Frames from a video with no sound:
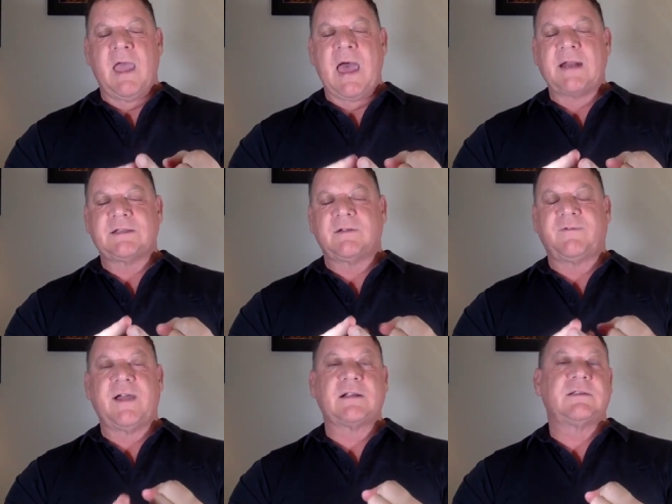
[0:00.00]
How does it
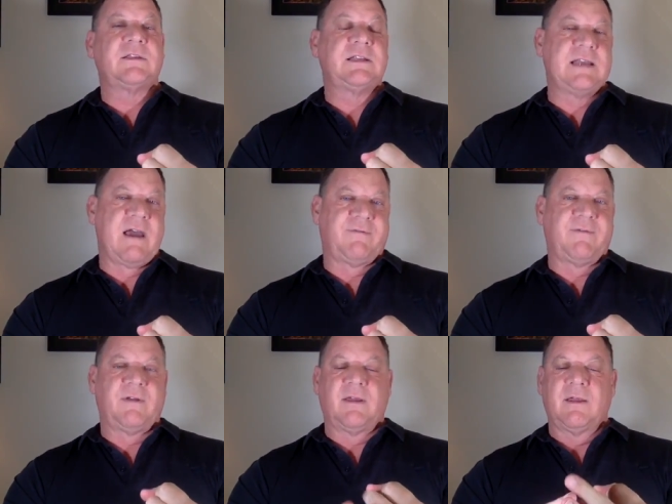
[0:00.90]
affect the
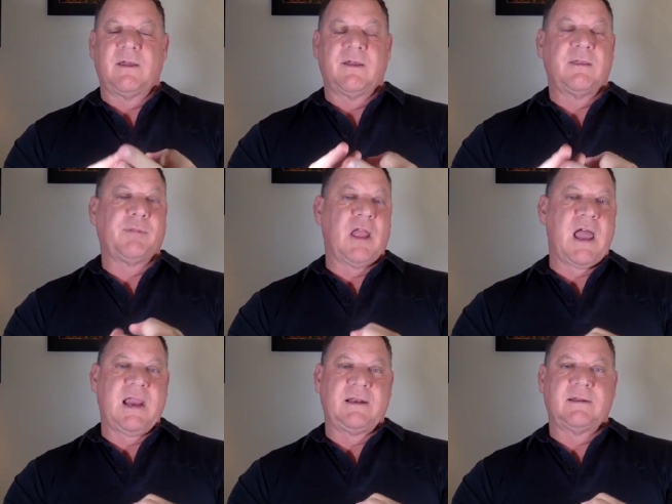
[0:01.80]
deaf, the
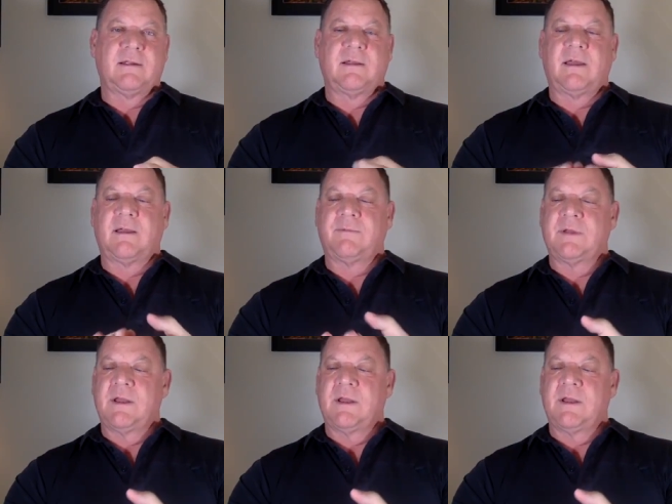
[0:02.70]
blind, uh,